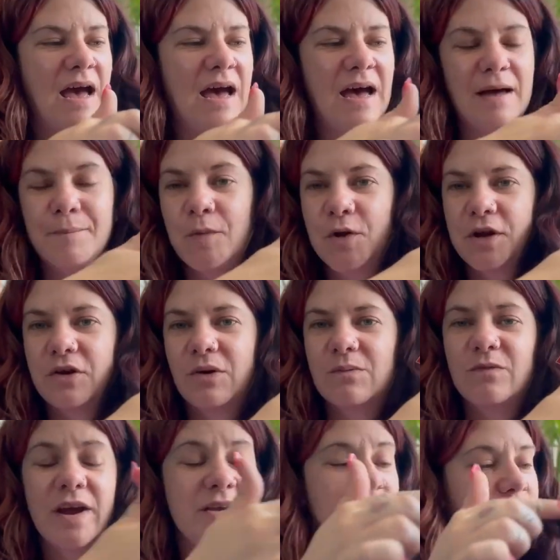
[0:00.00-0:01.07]
and Monica
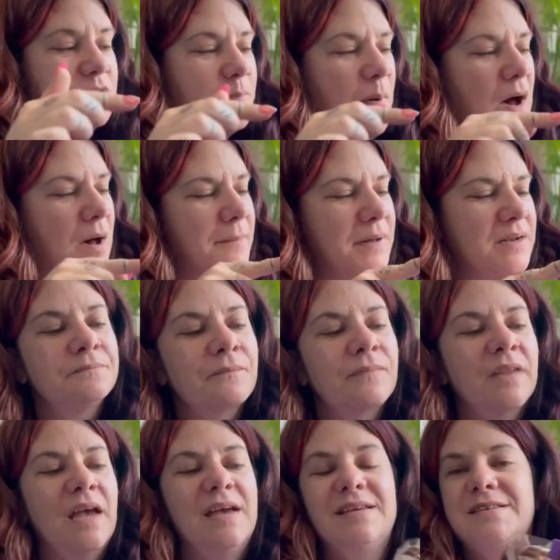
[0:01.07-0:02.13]
and Rachel's apartment.
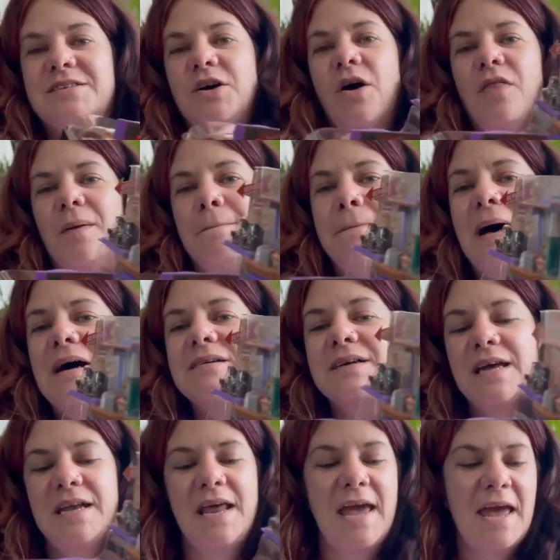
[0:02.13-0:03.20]
It's got the
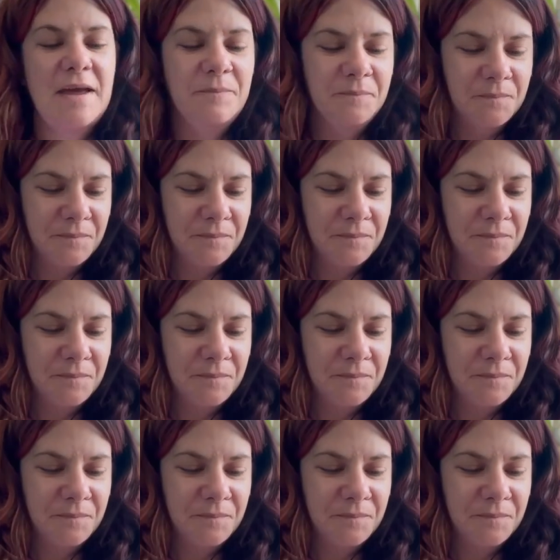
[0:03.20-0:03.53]
balcony.